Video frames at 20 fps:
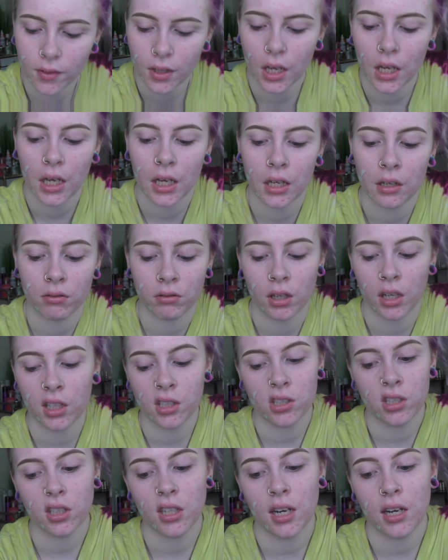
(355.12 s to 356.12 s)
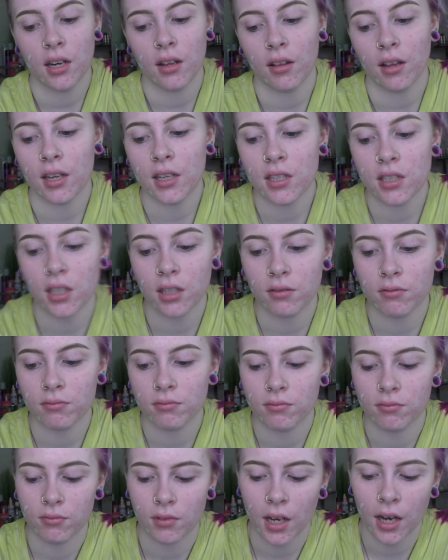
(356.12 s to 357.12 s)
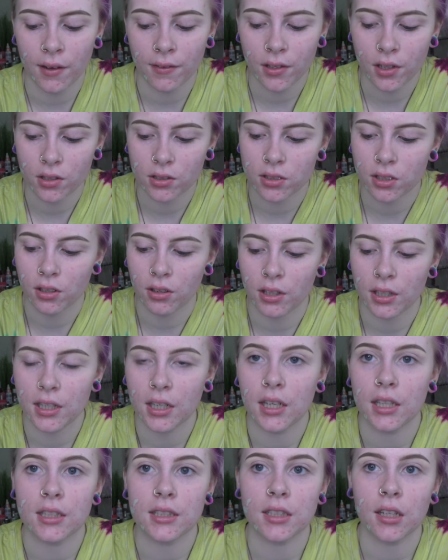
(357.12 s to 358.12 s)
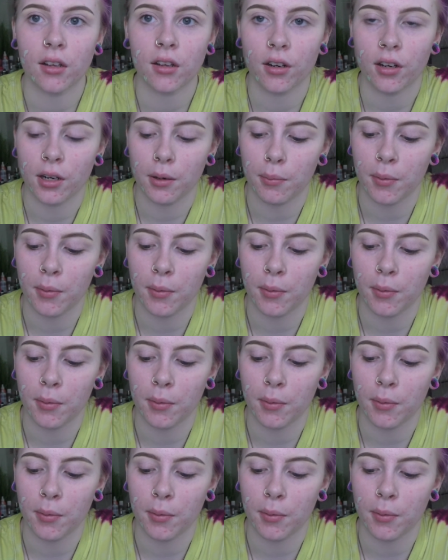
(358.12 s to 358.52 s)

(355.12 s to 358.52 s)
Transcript: and I actually kind of liked it. I haven't used a green concealer in a